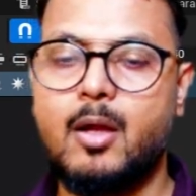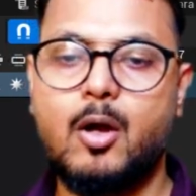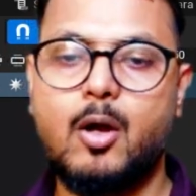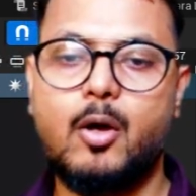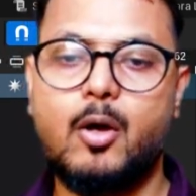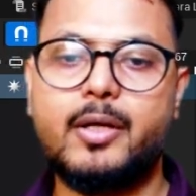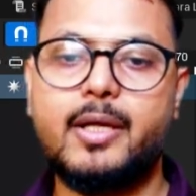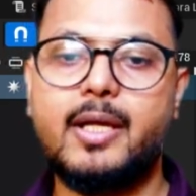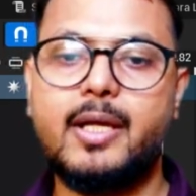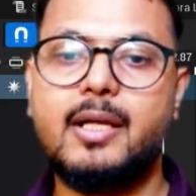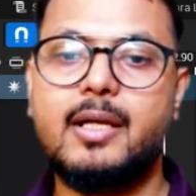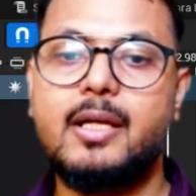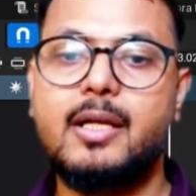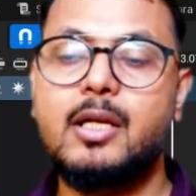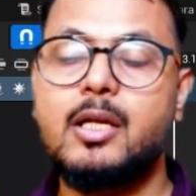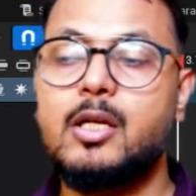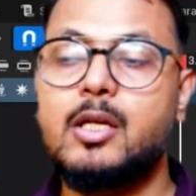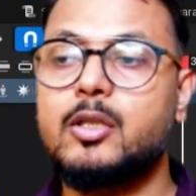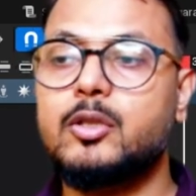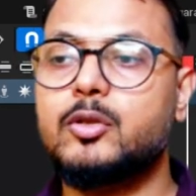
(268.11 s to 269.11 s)
Okay,
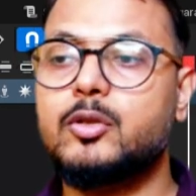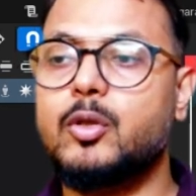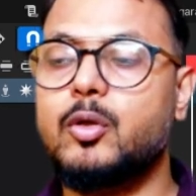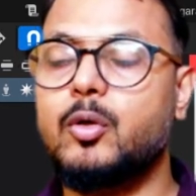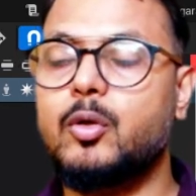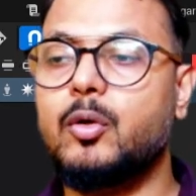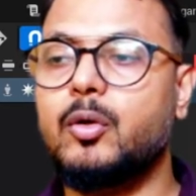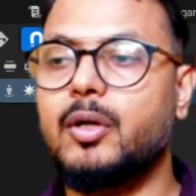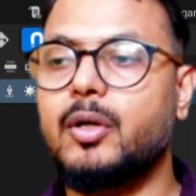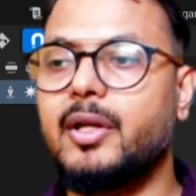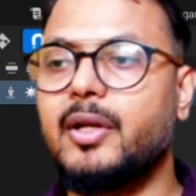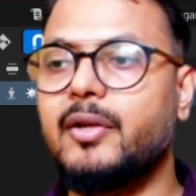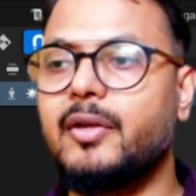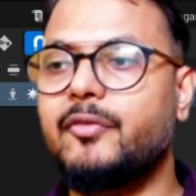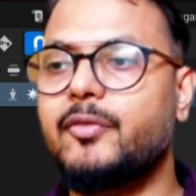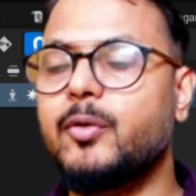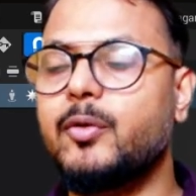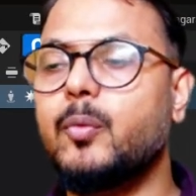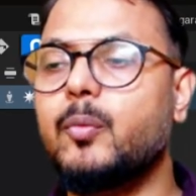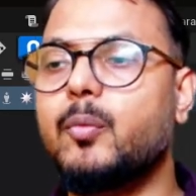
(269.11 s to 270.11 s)
so if
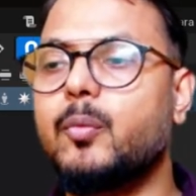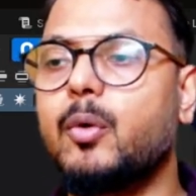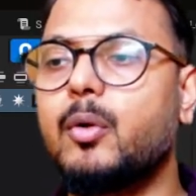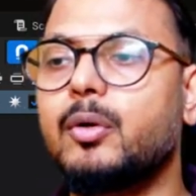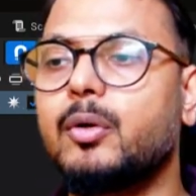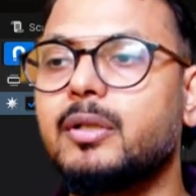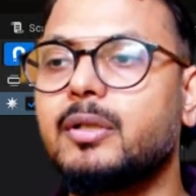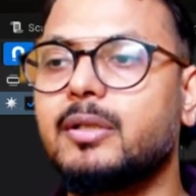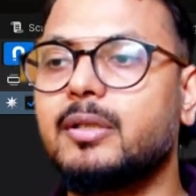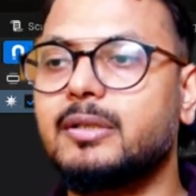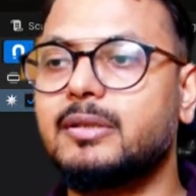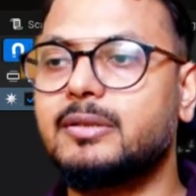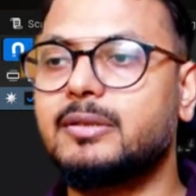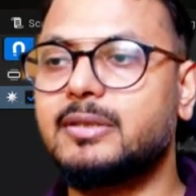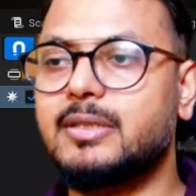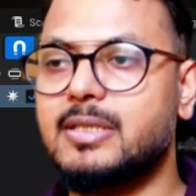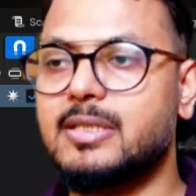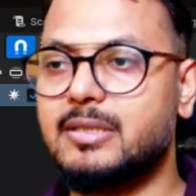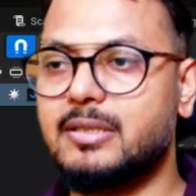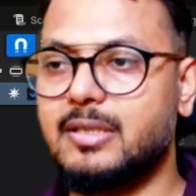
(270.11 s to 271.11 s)
you want
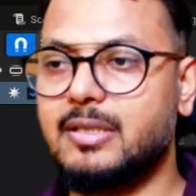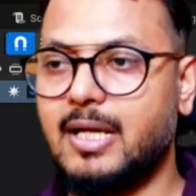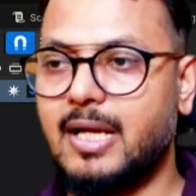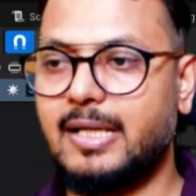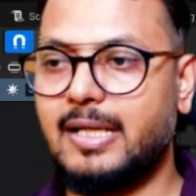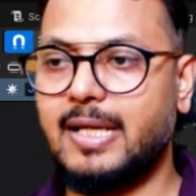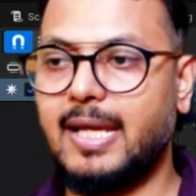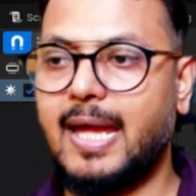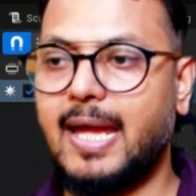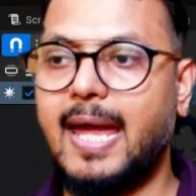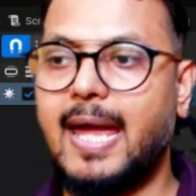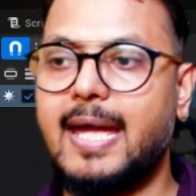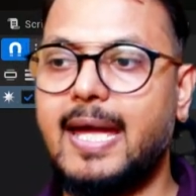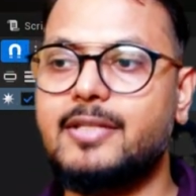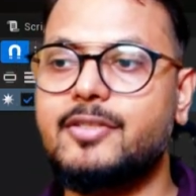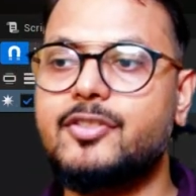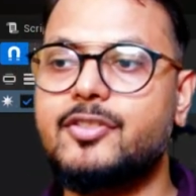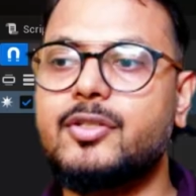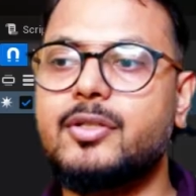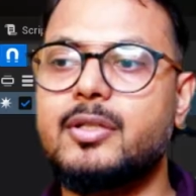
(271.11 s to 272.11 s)
just an
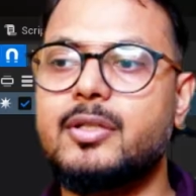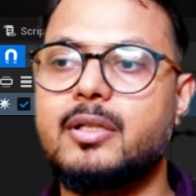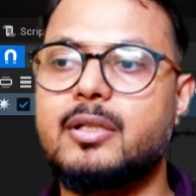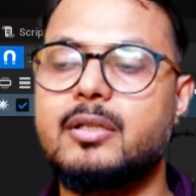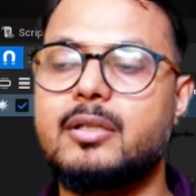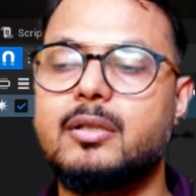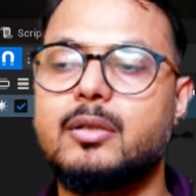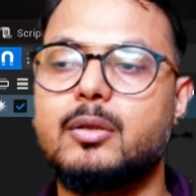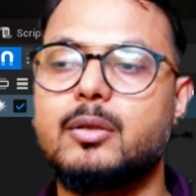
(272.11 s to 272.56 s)
edge here,